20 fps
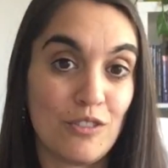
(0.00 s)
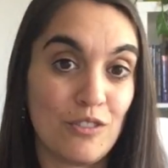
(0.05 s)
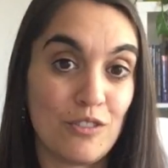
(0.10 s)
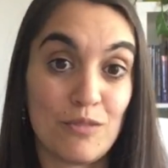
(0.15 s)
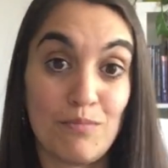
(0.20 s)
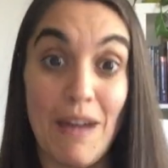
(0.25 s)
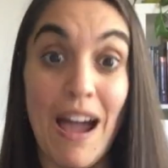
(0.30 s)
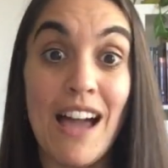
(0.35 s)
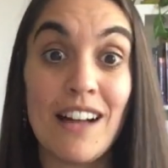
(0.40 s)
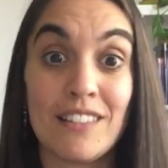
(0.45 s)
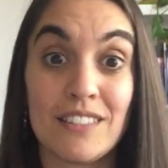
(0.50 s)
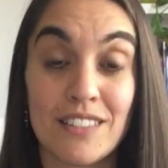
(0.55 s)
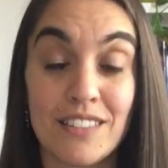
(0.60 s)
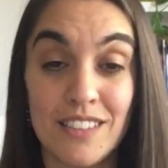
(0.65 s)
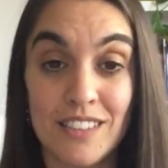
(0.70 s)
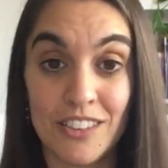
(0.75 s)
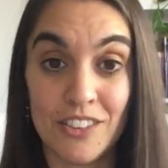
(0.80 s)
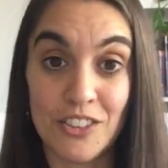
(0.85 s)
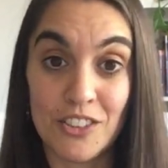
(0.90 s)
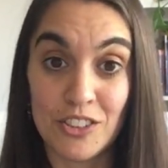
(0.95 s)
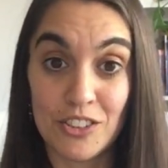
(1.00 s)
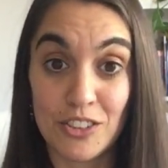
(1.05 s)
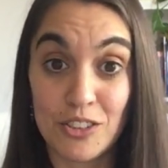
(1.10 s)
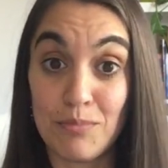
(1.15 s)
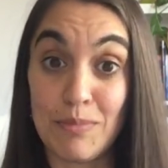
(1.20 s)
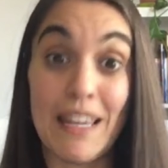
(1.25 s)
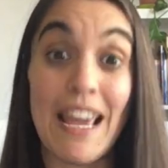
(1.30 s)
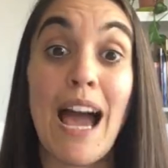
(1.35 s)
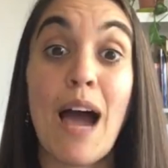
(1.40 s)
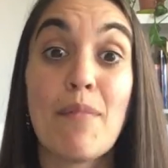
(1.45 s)
smile,
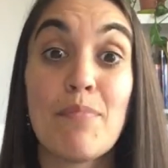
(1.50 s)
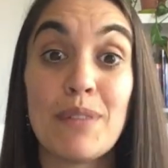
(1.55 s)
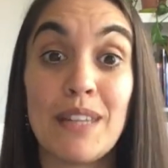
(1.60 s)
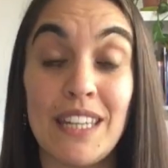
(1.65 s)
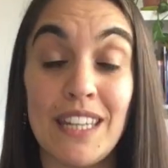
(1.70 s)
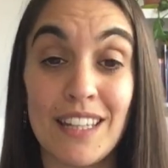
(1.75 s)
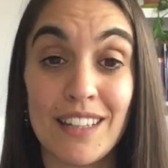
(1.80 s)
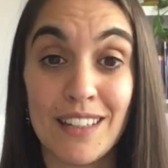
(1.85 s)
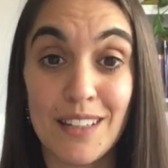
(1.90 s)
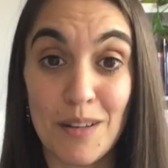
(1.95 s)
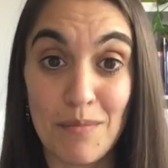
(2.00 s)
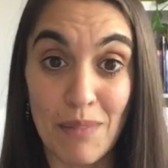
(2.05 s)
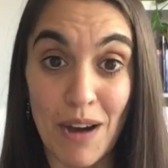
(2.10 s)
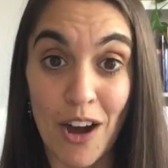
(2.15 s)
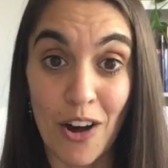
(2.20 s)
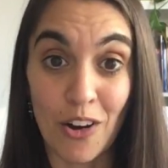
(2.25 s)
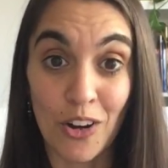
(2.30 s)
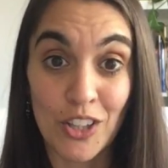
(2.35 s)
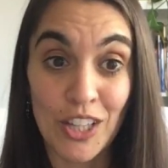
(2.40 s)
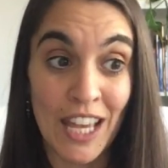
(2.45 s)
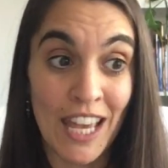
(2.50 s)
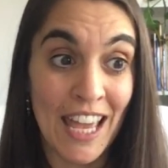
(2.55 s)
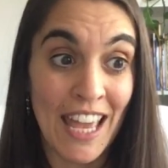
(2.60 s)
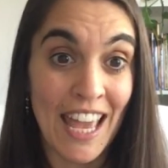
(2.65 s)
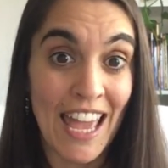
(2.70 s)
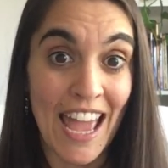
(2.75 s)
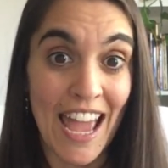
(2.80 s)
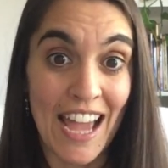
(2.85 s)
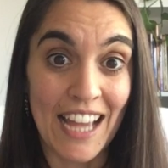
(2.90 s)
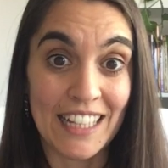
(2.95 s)
to be happy about.
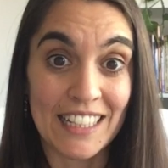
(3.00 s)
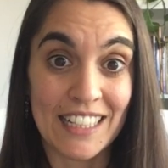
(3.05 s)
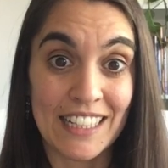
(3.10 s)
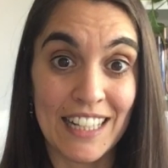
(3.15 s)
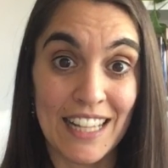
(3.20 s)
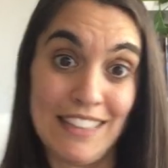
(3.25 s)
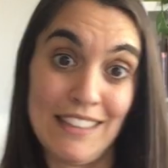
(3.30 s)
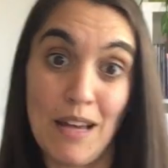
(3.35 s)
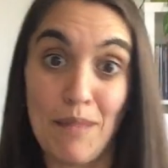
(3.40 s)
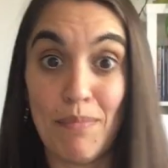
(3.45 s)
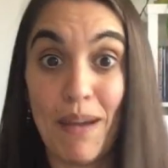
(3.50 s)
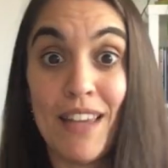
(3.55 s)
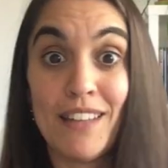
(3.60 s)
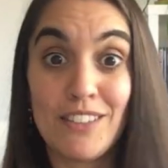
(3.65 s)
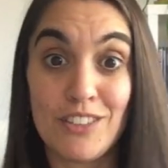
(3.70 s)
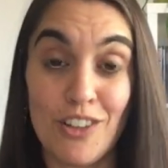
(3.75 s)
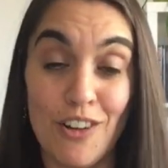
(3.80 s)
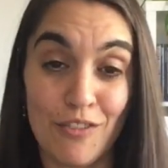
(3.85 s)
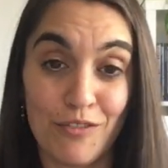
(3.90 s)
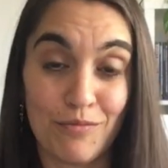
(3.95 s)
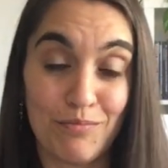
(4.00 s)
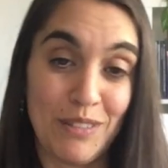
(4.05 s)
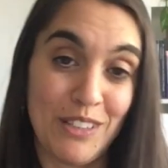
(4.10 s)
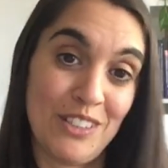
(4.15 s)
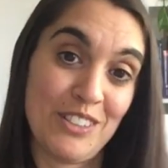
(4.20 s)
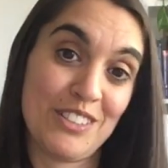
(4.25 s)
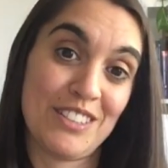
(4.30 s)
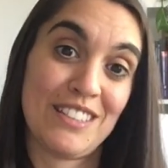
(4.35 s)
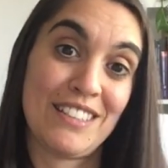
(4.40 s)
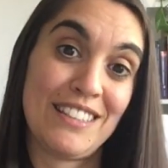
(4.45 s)
And that pays off,
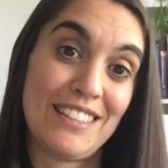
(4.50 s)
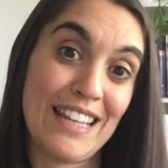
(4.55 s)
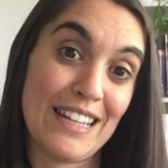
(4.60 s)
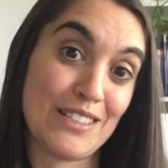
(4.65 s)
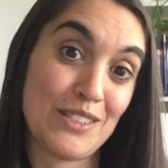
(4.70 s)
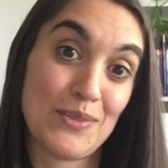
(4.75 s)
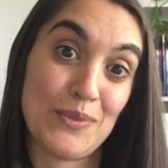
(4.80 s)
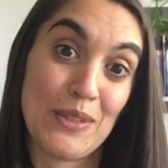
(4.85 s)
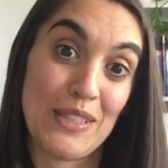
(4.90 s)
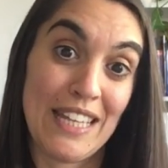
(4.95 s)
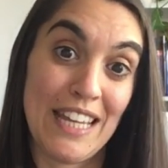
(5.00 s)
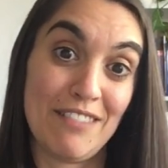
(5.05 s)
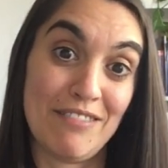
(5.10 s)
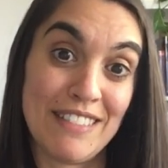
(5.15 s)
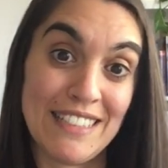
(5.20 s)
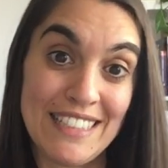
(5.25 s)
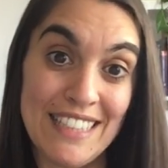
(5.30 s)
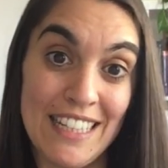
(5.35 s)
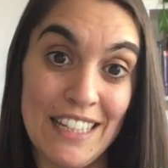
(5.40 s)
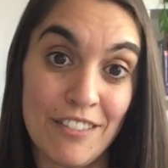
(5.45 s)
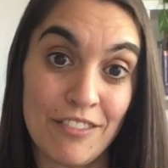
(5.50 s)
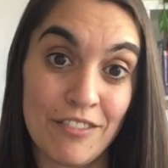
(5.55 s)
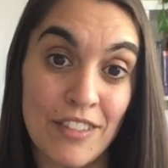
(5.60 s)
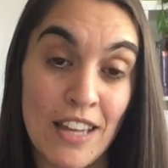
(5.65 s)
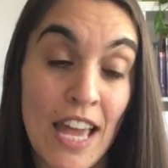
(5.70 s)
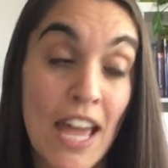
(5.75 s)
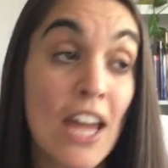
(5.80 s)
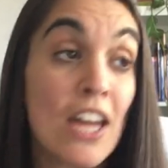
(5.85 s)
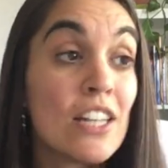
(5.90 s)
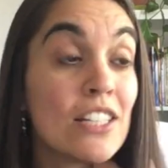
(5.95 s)
because that's what they receive.
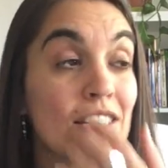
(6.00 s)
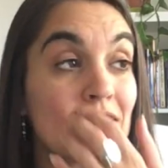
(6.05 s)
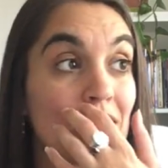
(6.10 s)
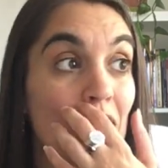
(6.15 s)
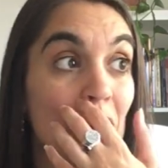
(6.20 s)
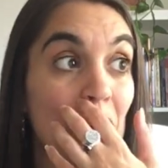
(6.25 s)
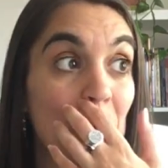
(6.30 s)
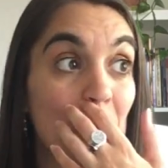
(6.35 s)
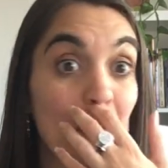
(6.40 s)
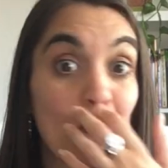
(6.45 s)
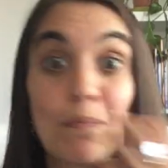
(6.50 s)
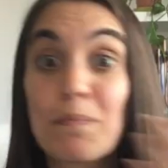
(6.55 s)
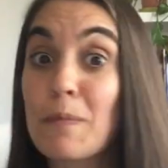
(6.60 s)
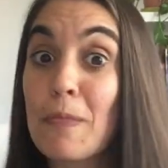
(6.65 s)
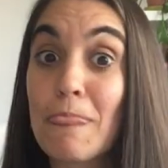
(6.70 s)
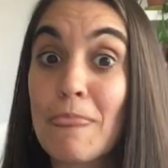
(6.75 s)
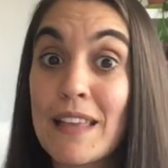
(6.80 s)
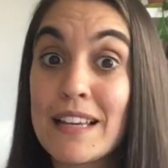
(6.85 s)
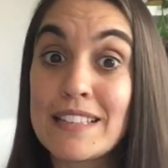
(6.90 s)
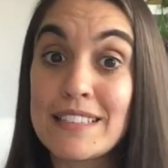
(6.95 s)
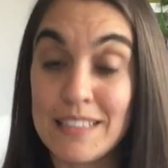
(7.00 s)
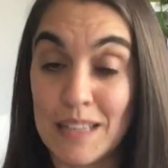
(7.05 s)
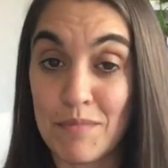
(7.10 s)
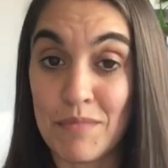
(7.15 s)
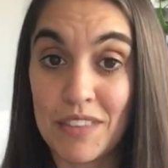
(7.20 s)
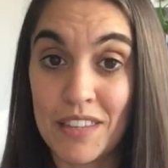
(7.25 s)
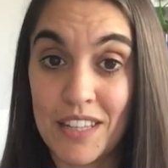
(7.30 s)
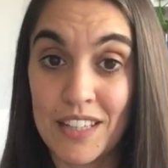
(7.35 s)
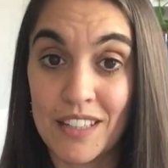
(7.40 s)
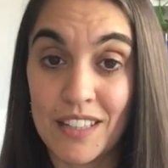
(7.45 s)
So
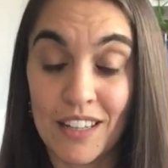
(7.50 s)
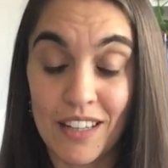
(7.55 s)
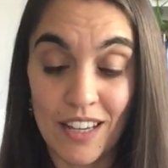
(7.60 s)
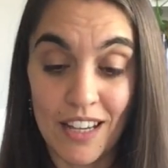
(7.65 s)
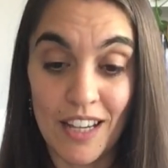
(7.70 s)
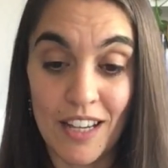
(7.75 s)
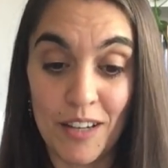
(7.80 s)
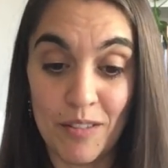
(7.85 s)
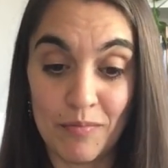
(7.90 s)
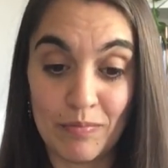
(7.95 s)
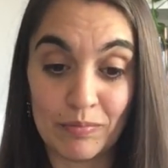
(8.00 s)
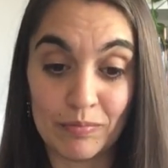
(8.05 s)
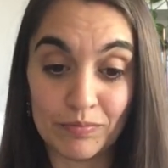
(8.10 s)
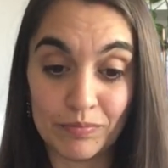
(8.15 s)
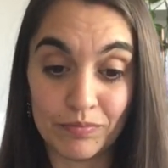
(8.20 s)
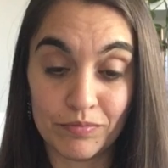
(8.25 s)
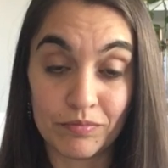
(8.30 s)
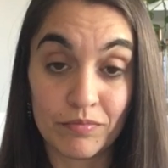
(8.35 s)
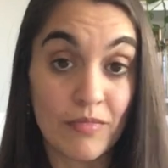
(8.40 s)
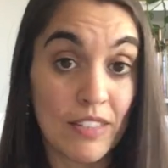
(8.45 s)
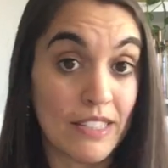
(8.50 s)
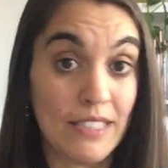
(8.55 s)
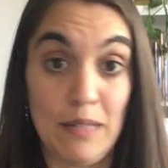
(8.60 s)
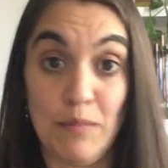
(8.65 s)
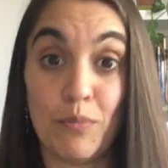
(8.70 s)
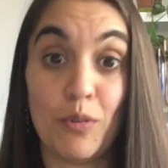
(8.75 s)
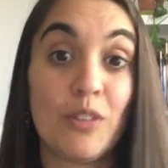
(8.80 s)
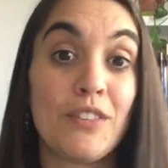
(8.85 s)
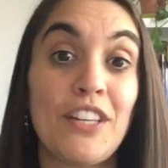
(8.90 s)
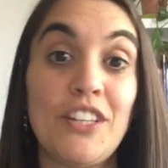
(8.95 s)
something
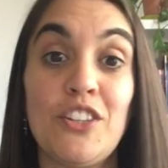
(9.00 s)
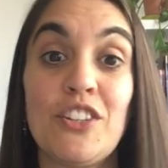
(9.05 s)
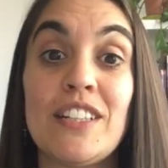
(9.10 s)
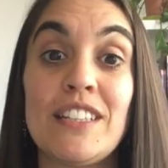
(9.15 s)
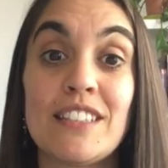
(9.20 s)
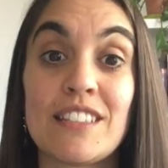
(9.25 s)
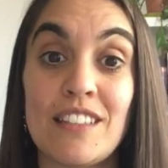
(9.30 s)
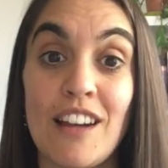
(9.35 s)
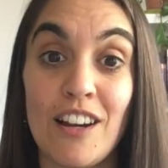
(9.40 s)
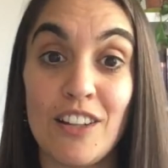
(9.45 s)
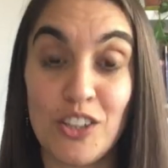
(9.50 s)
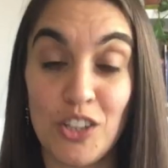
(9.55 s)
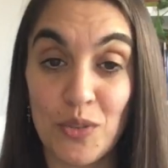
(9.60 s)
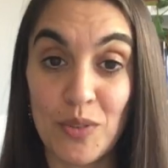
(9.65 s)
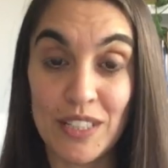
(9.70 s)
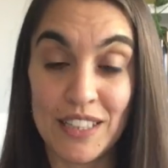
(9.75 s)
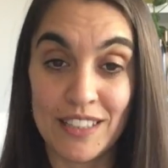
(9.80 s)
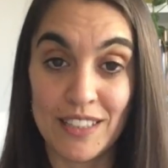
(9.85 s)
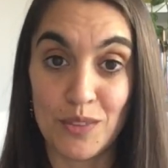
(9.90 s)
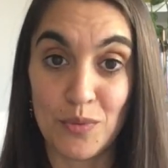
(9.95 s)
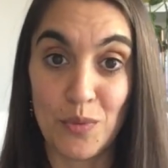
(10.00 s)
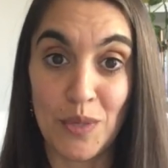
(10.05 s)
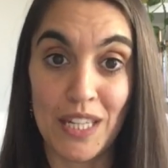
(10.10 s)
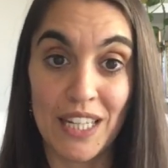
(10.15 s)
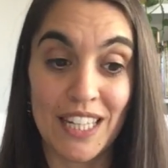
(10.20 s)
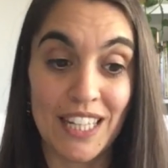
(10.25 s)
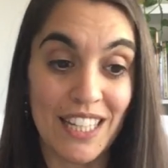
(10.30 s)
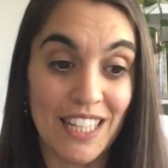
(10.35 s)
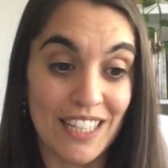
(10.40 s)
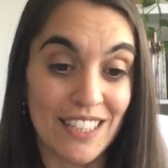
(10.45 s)
simple that you can start doing this
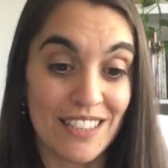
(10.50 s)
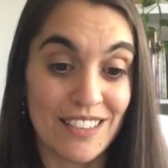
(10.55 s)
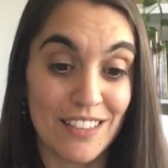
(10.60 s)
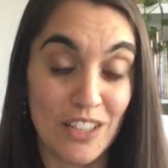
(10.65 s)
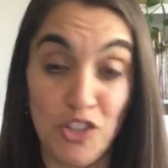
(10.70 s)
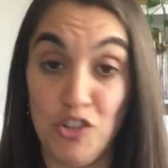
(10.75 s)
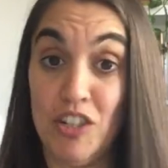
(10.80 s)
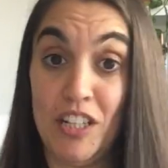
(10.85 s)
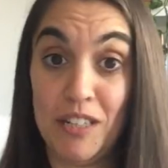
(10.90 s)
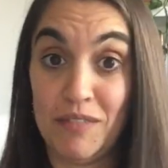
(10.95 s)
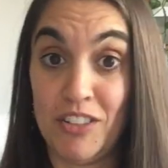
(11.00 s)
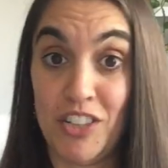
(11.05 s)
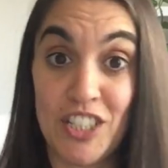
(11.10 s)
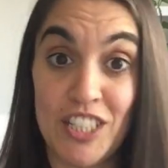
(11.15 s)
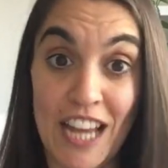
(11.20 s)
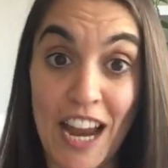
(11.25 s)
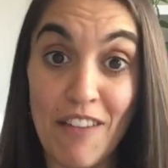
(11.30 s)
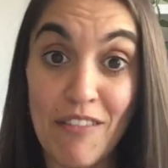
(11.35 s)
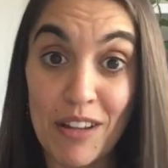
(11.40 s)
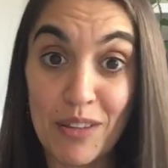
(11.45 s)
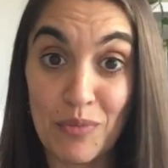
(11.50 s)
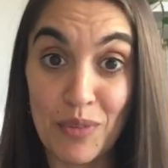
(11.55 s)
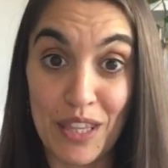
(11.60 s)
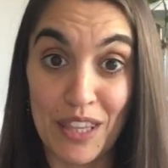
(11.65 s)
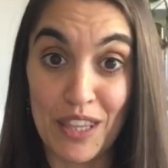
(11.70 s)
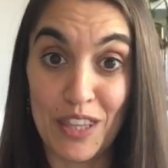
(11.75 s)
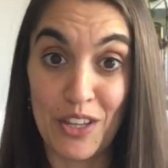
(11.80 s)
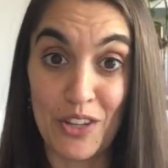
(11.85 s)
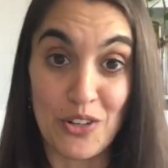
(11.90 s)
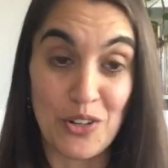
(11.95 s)
week is, you can even share it
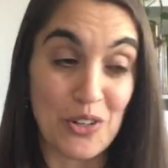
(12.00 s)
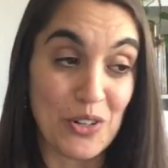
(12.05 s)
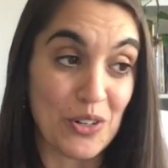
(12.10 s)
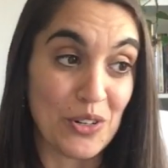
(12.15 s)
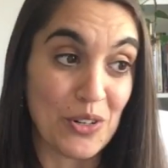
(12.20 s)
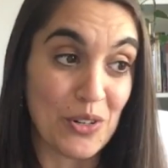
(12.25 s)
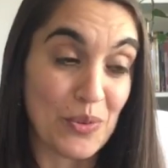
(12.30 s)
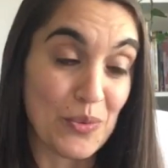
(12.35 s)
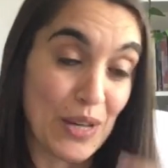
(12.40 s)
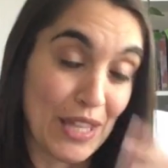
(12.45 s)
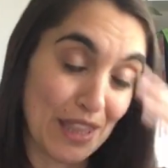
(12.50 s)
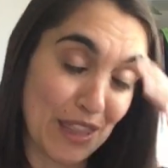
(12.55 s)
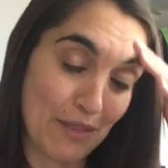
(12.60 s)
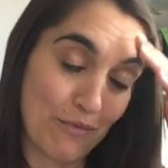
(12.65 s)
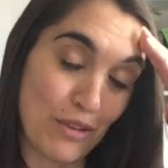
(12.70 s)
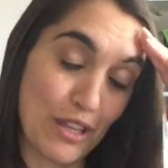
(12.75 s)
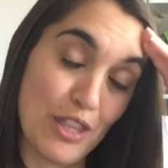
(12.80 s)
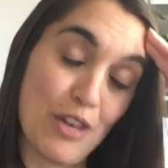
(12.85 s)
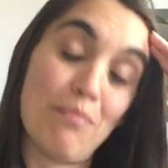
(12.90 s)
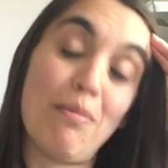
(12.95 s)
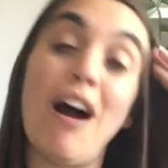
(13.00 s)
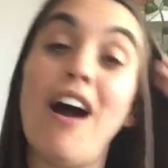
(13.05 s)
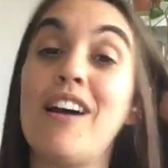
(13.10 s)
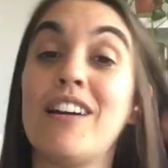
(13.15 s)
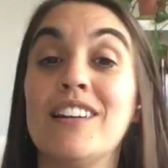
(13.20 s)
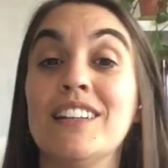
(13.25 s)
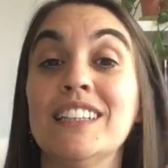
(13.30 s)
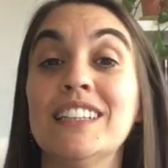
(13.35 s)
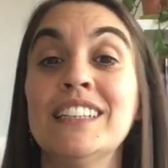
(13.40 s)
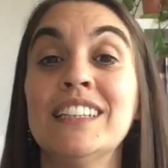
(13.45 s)
with your
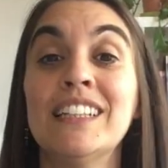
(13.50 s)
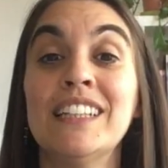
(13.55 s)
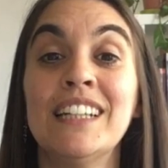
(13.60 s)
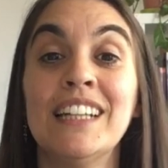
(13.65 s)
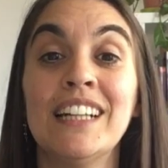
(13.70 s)
partner,